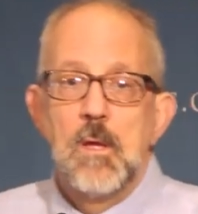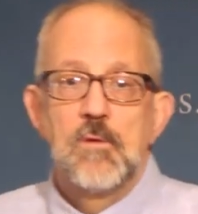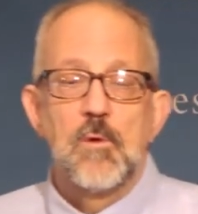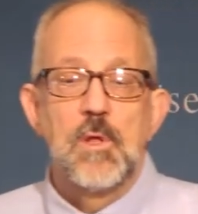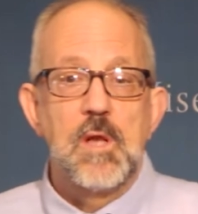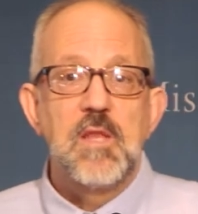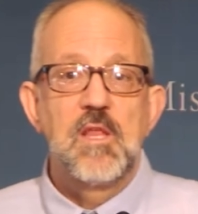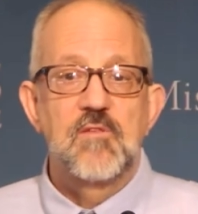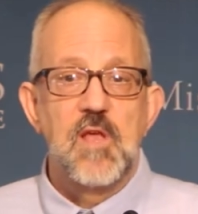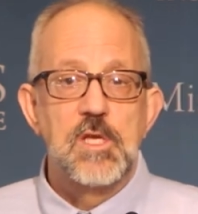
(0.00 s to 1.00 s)
So in the
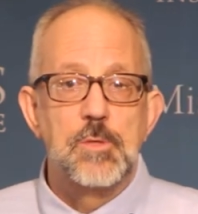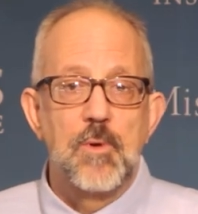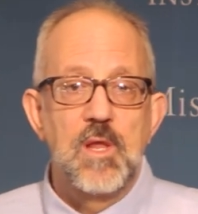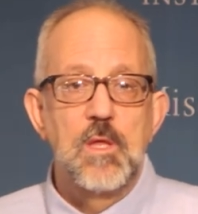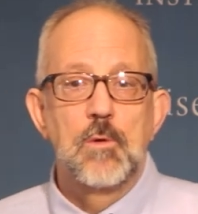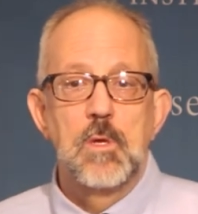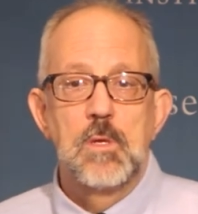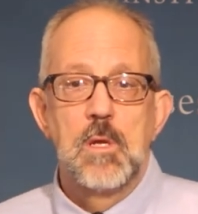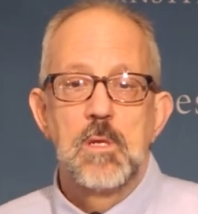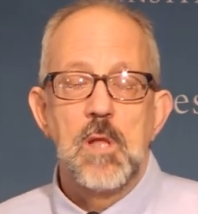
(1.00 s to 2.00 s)
19th century, you
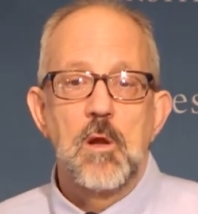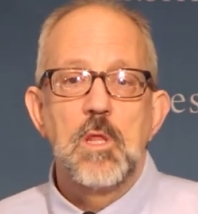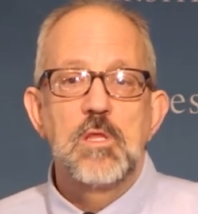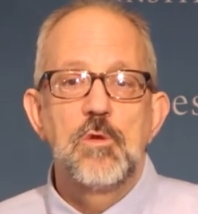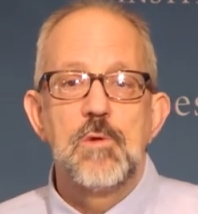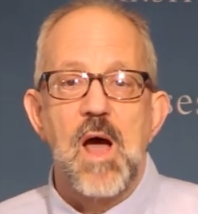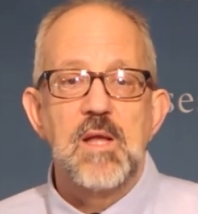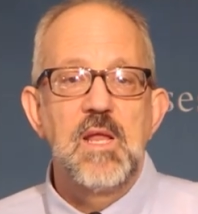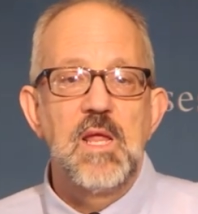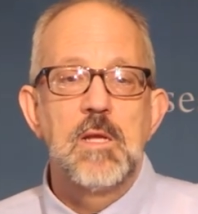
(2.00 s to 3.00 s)
could, not only did you not
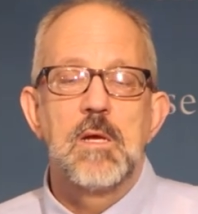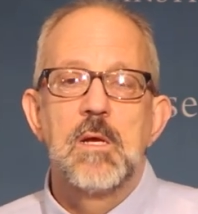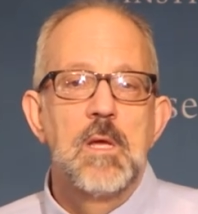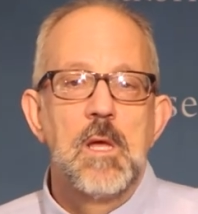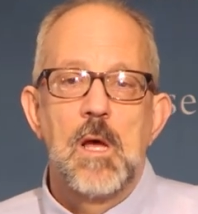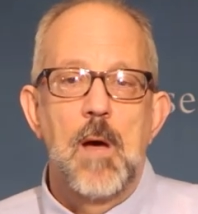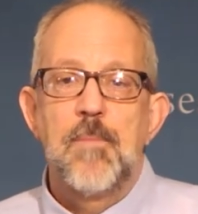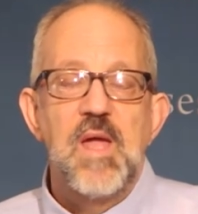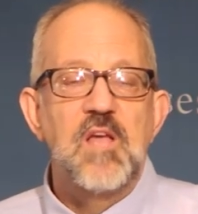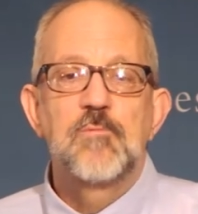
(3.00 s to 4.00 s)
need a
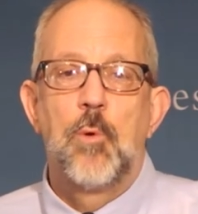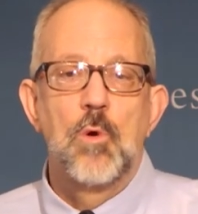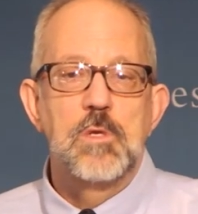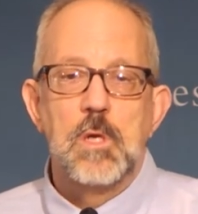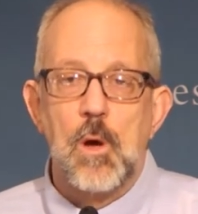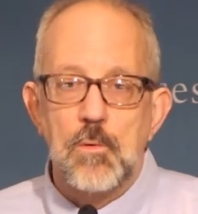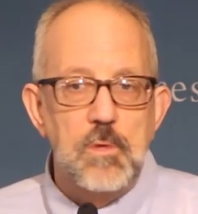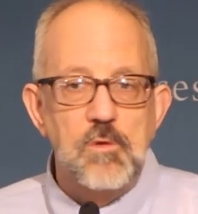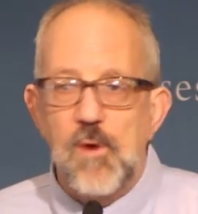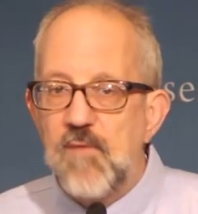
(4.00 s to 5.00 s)
passport
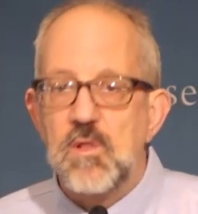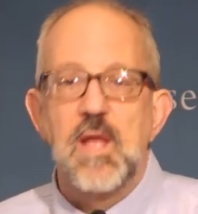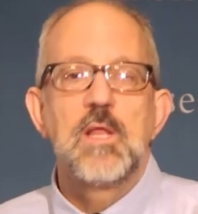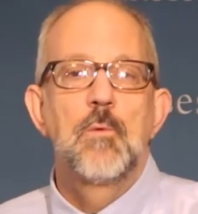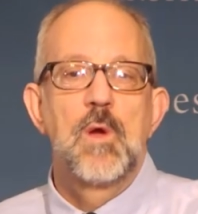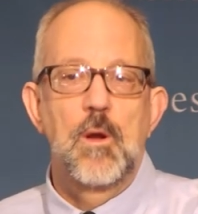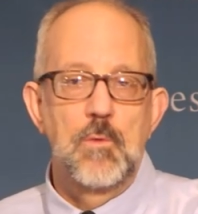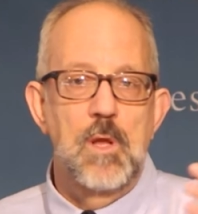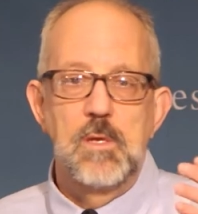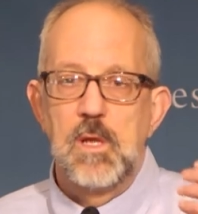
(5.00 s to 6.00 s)
to travel anywhere
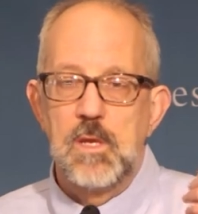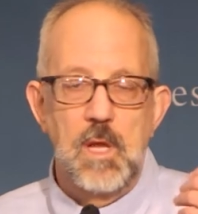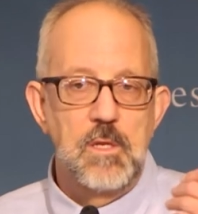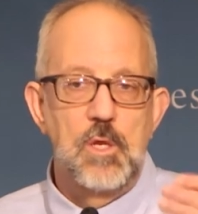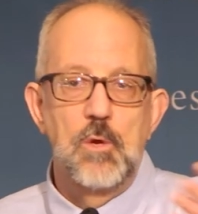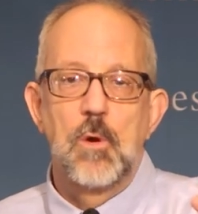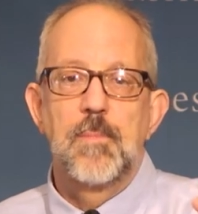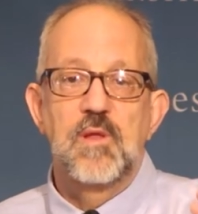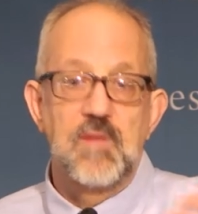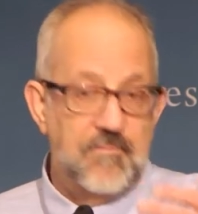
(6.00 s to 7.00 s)
in Europe
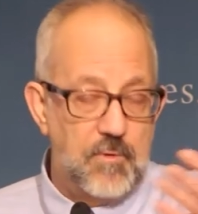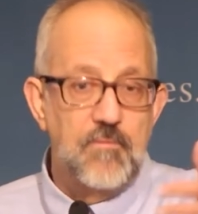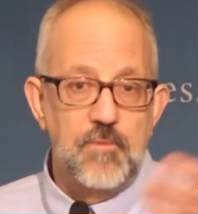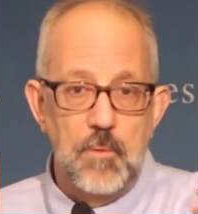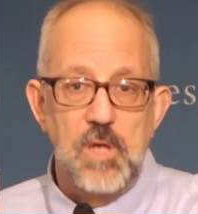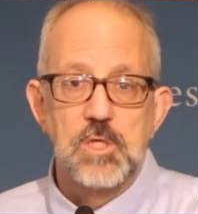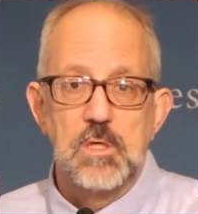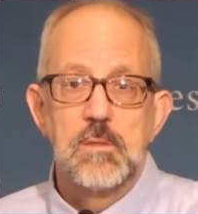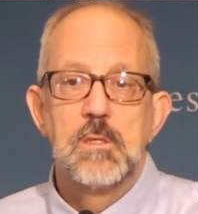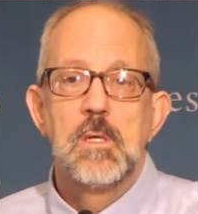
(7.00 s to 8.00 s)
except for Russia
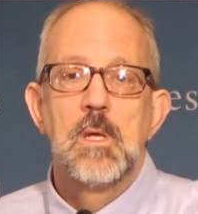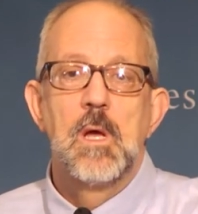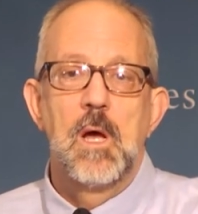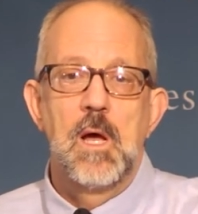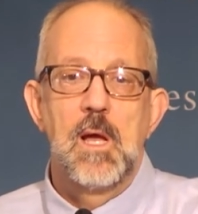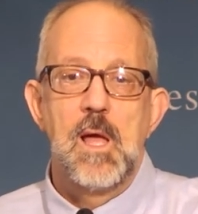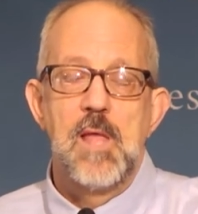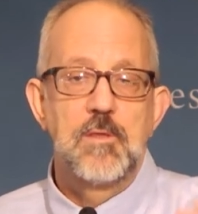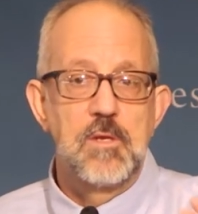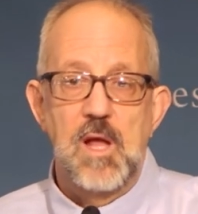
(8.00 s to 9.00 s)
and
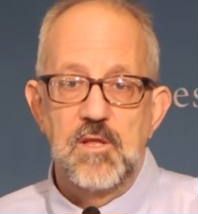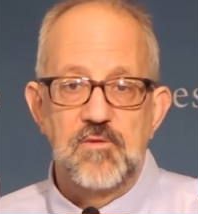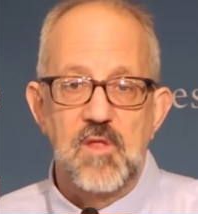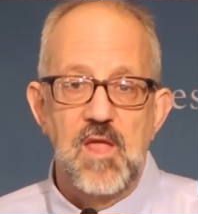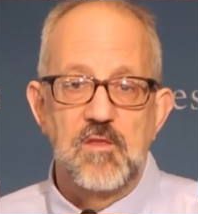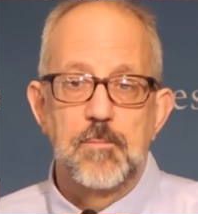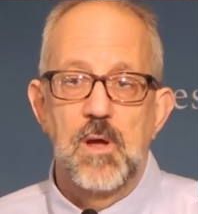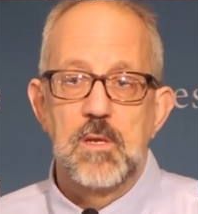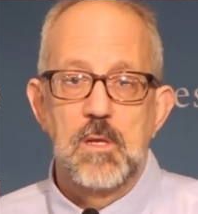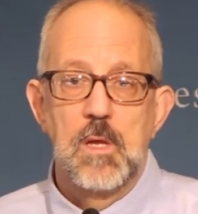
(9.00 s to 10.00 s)
the United States,
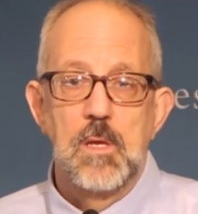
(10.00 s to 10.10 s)
but